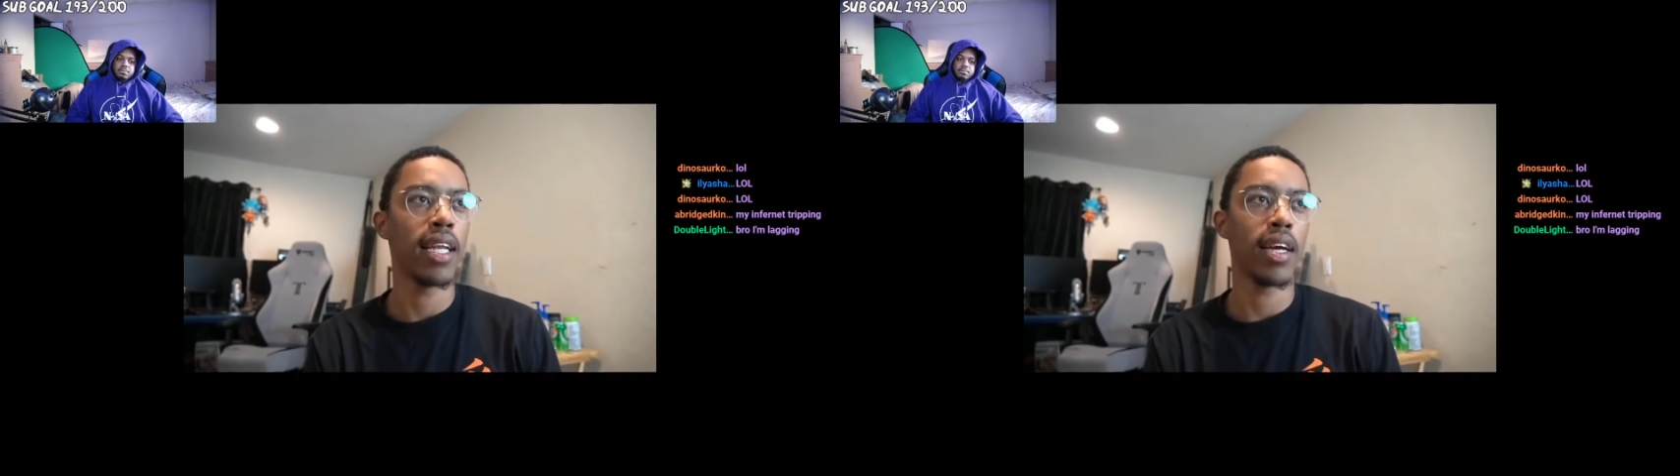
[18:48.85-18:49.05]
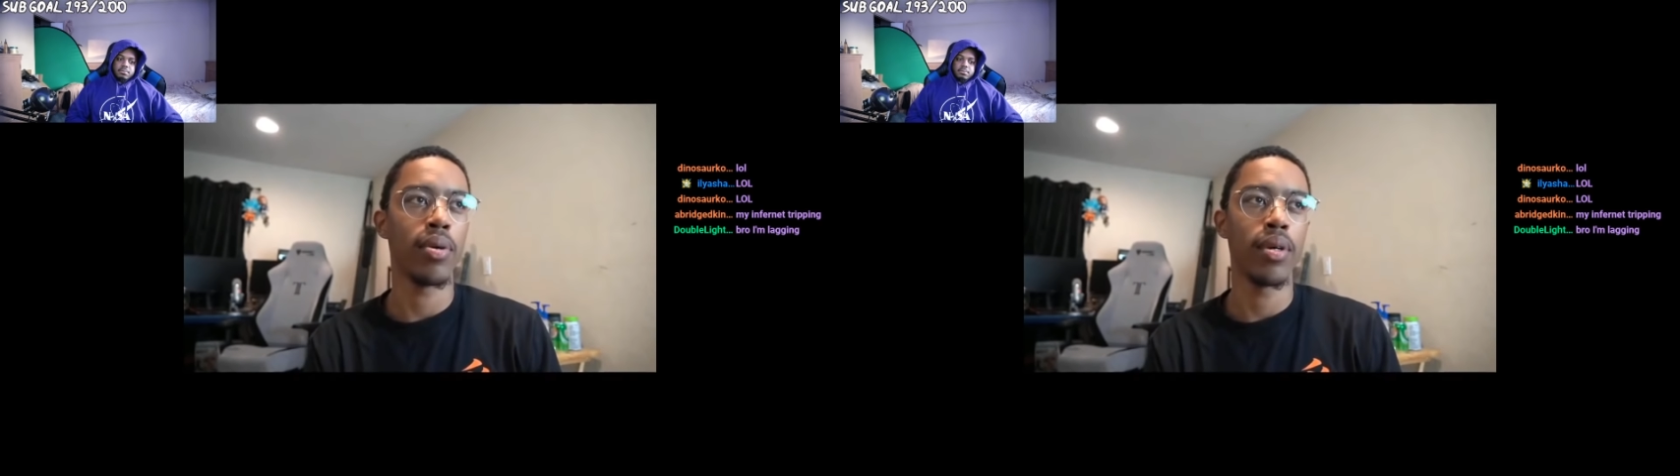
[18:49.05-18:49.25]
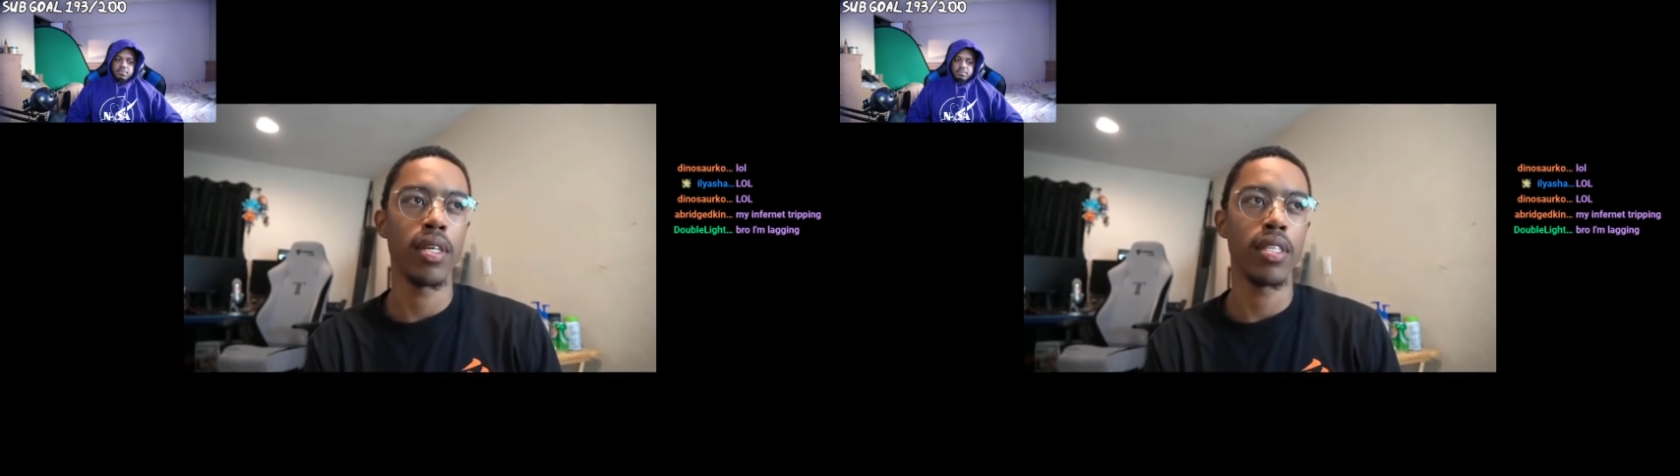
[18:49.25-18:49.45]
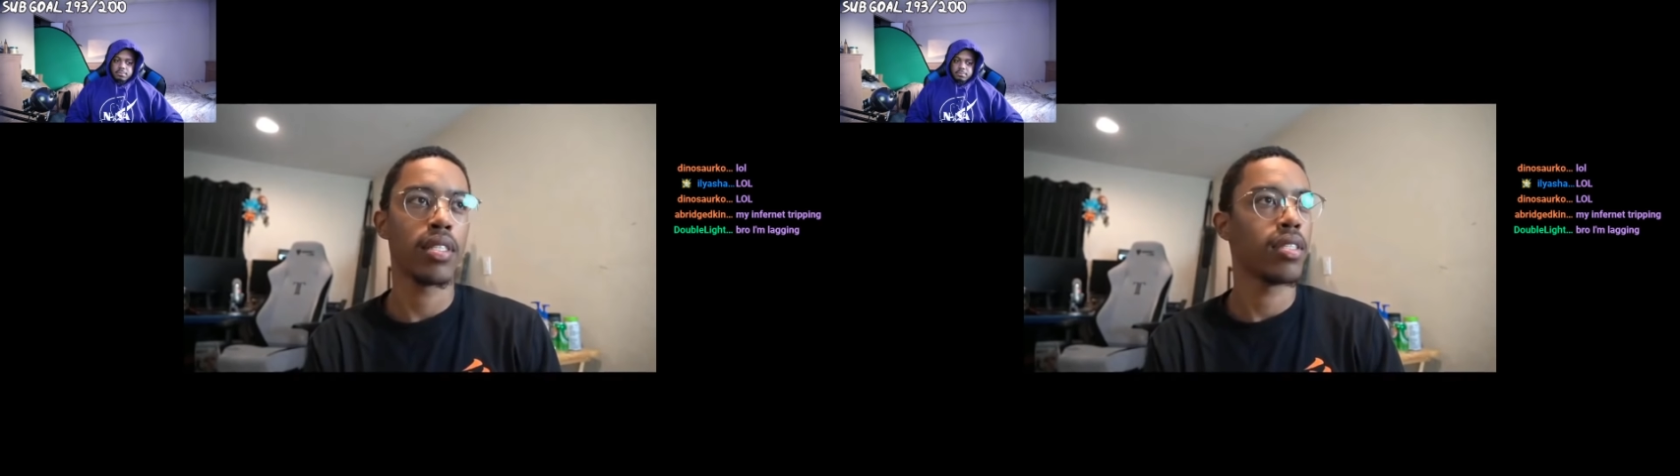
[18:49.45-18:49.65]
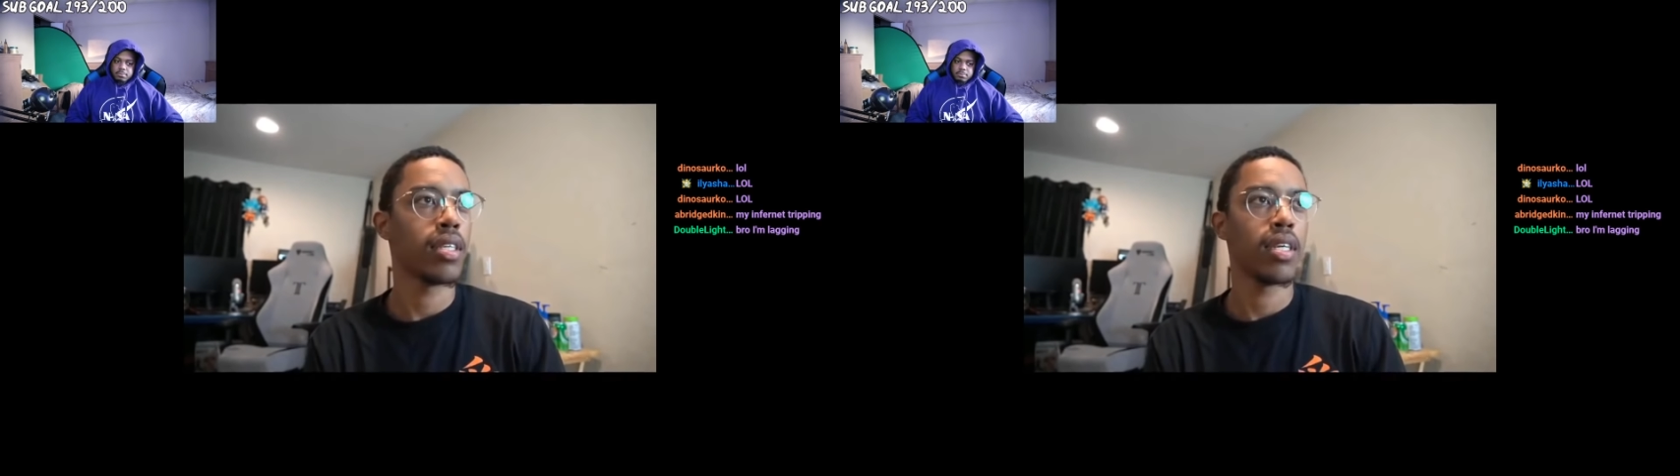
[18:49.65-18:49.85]
it like a
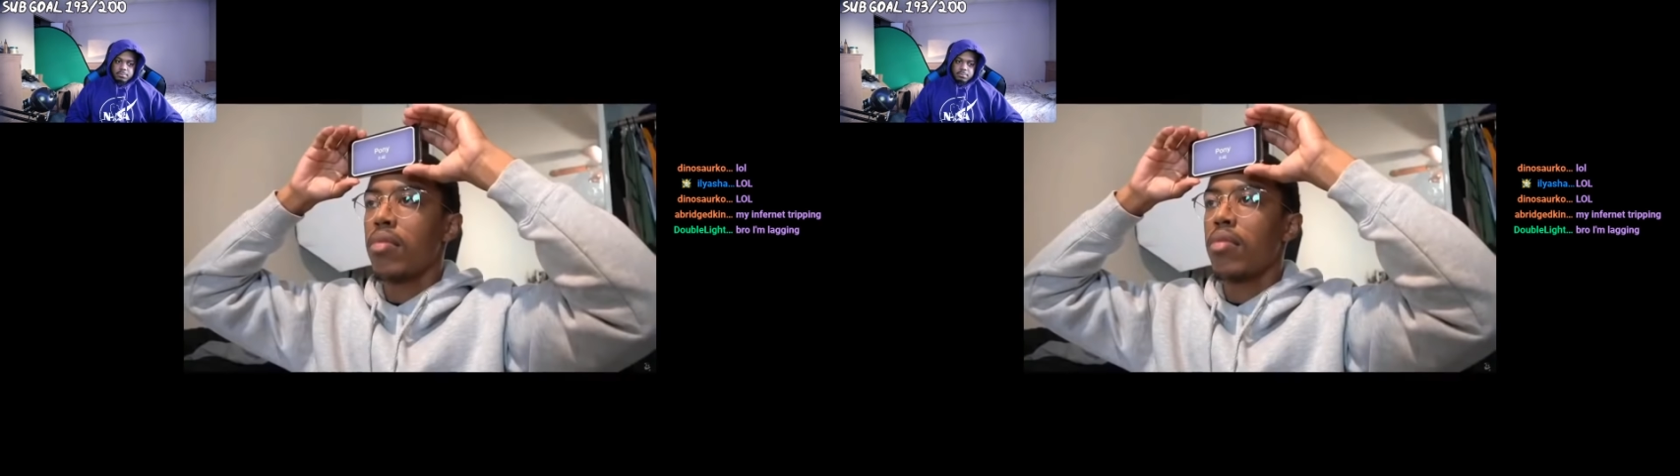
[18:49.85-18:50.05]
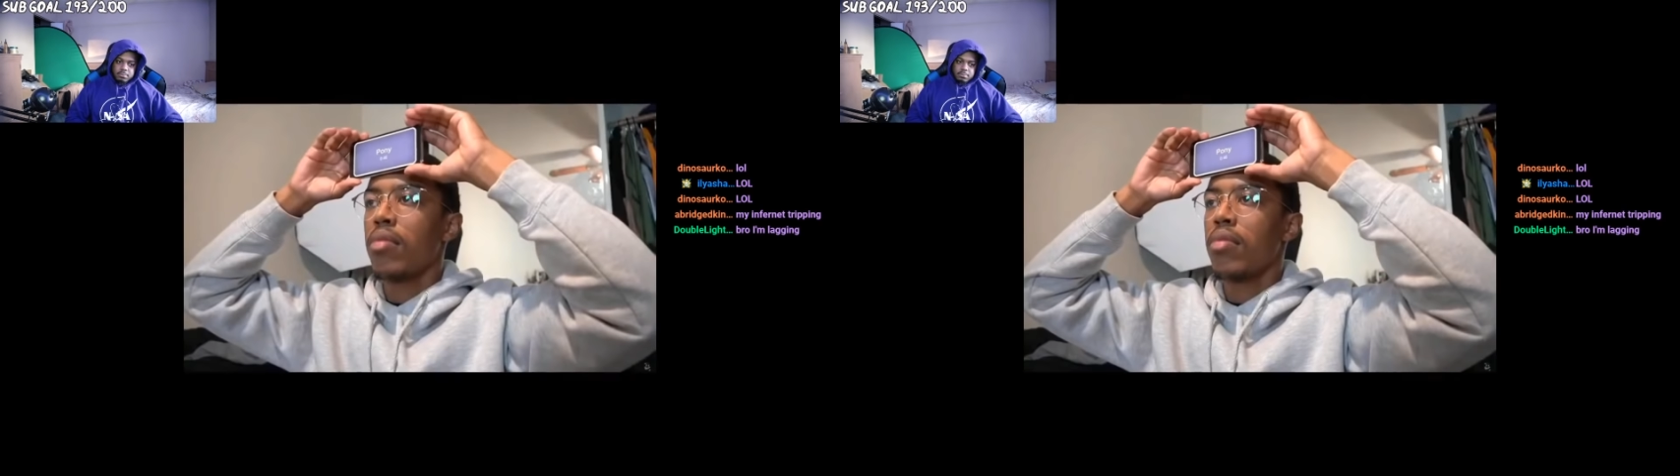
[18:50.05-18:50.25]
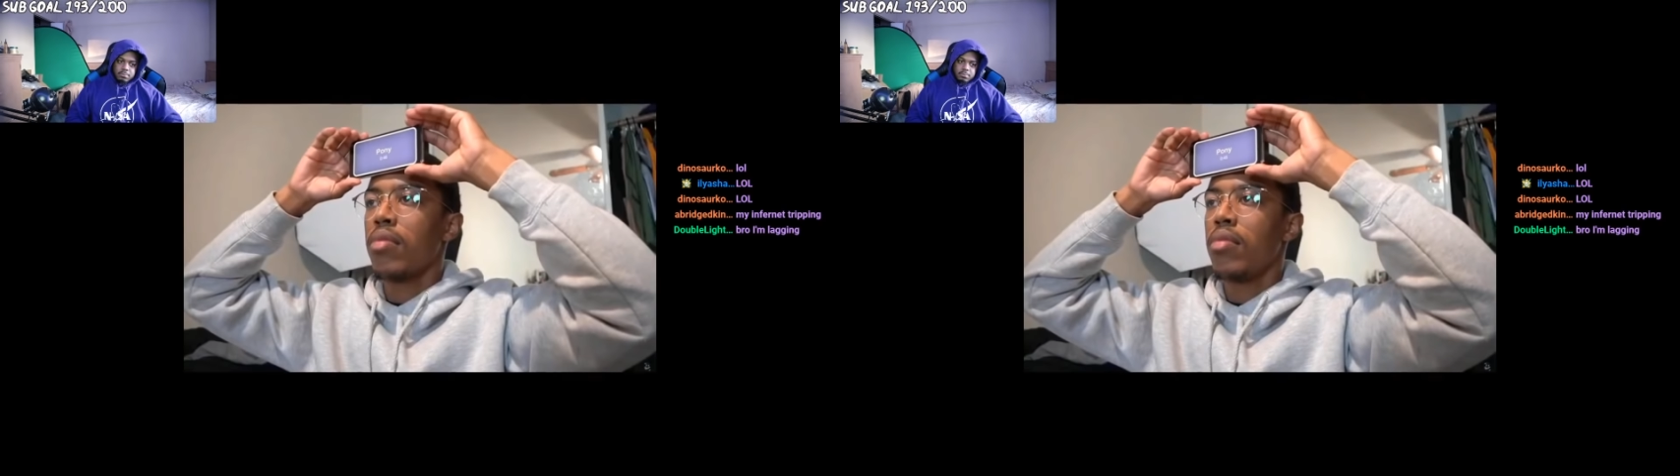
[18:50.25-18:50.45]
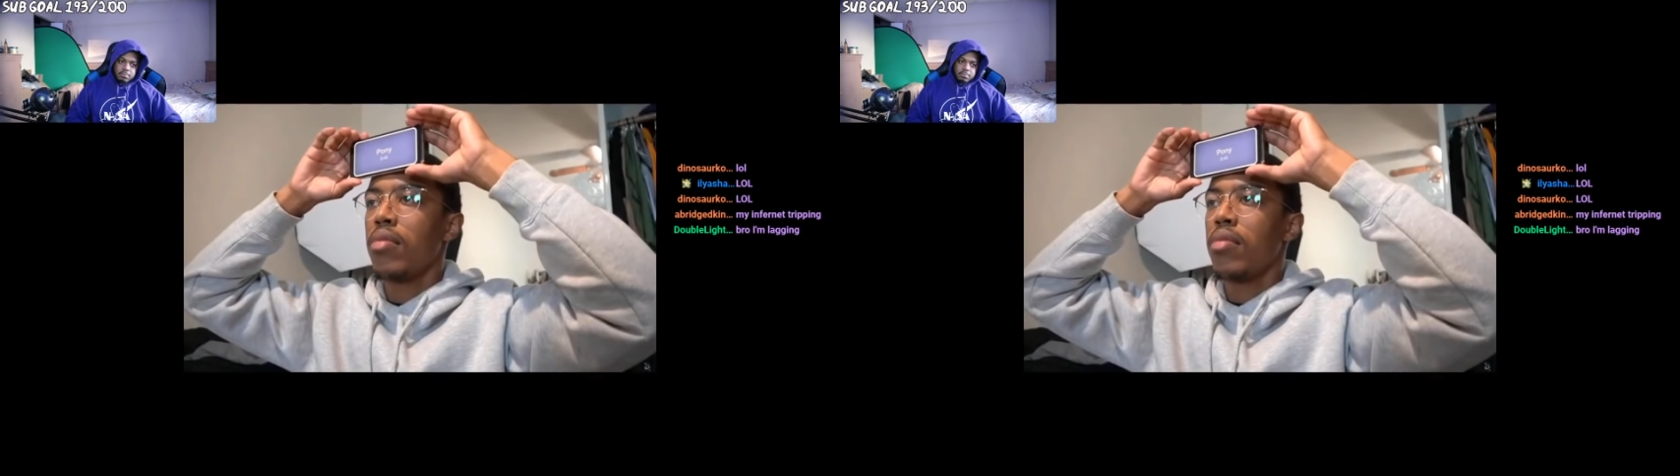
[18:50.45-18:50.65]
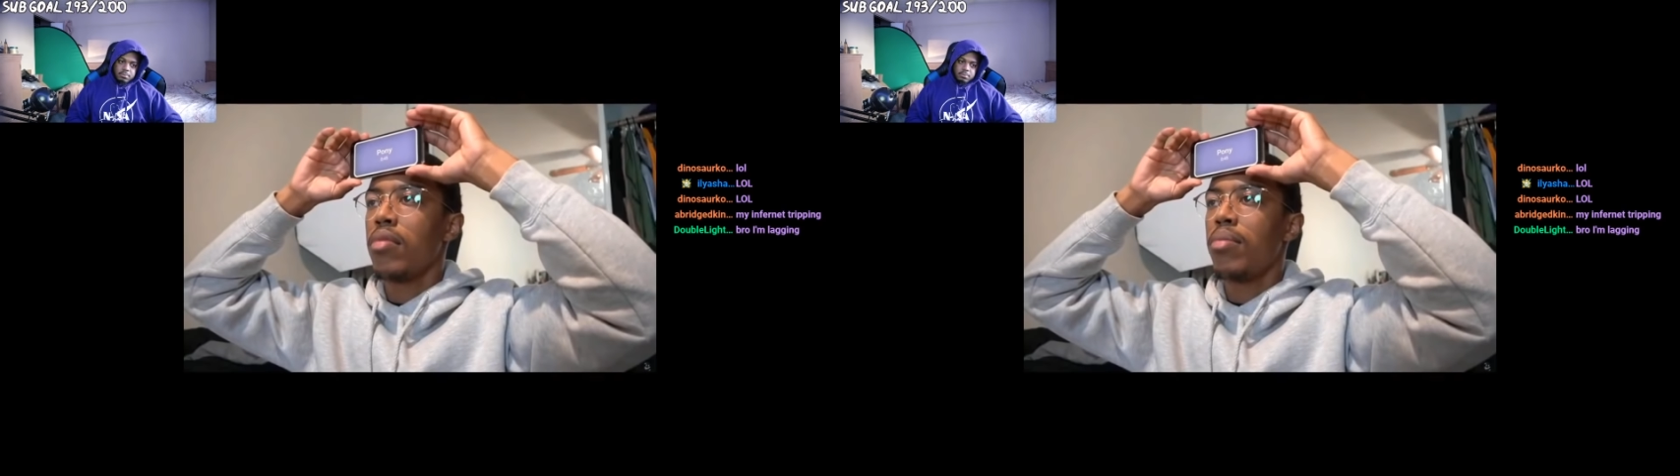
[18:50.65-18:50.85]
horse.
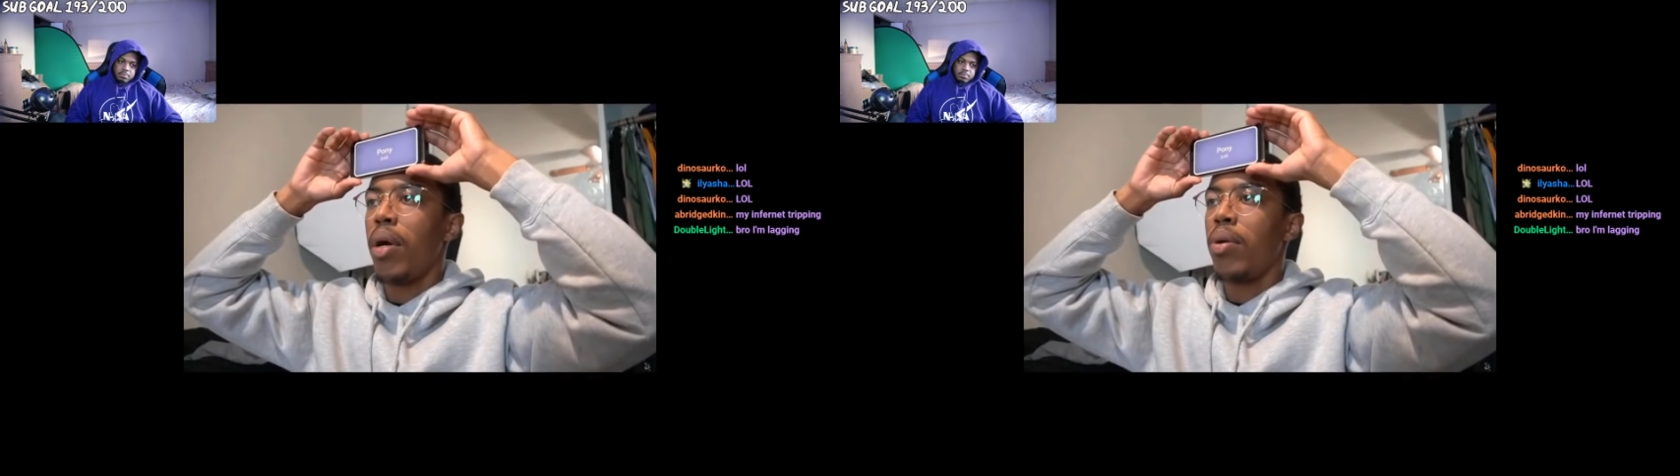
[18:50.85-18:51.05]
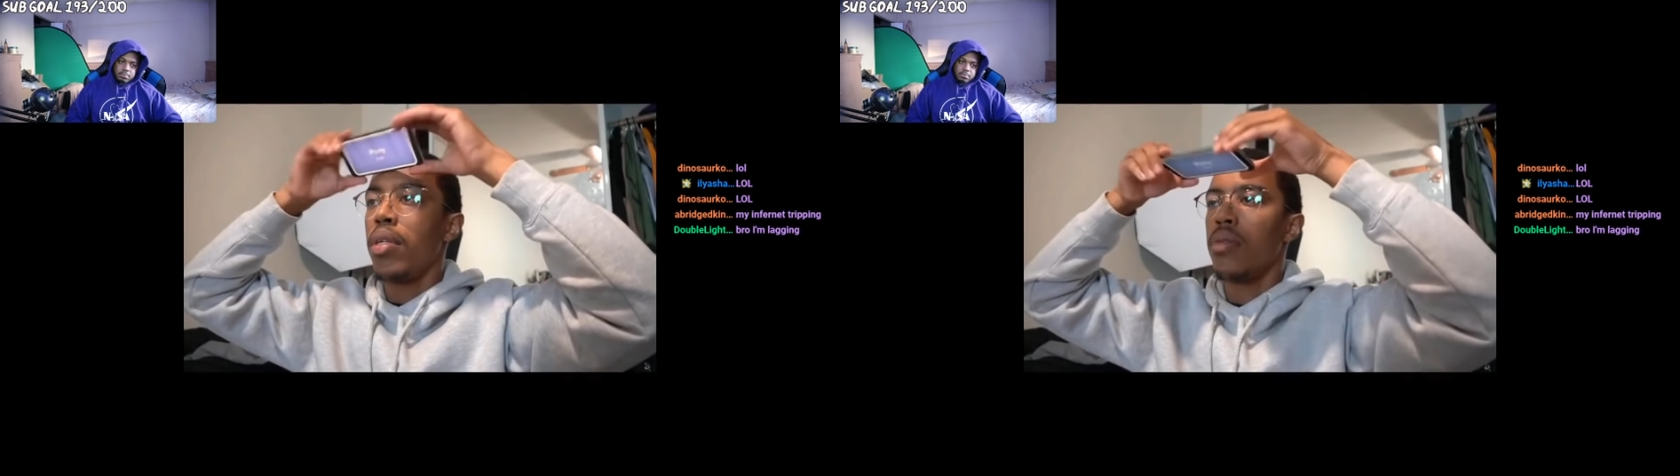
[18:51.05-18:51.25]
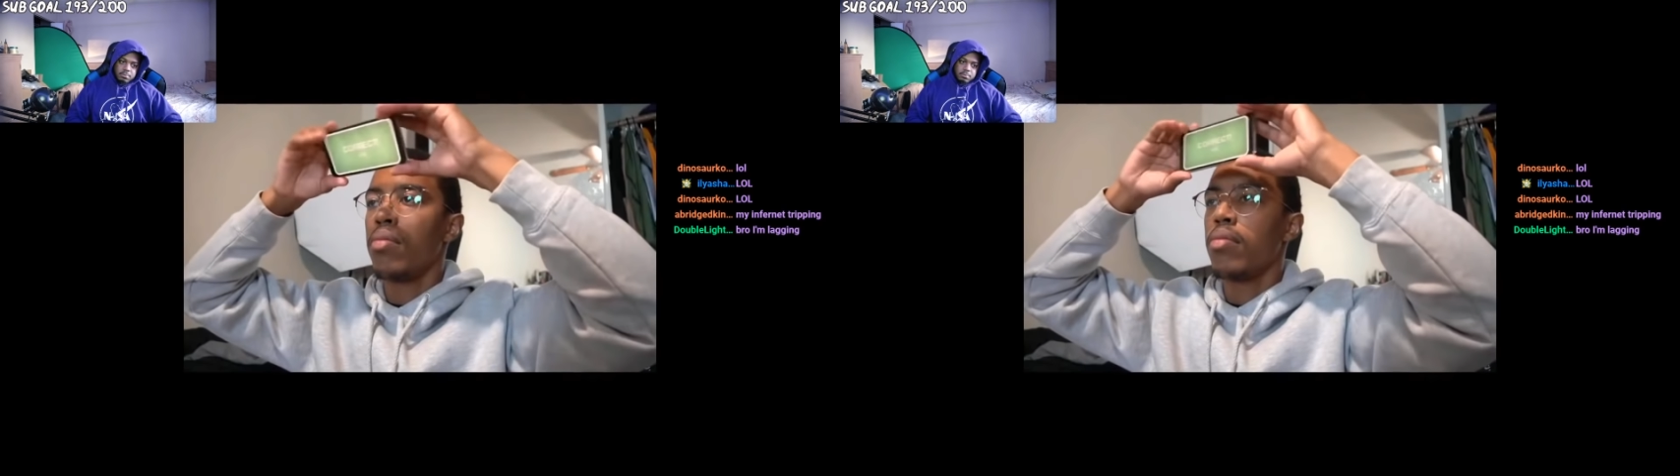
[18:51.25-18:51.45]
Smaller pony.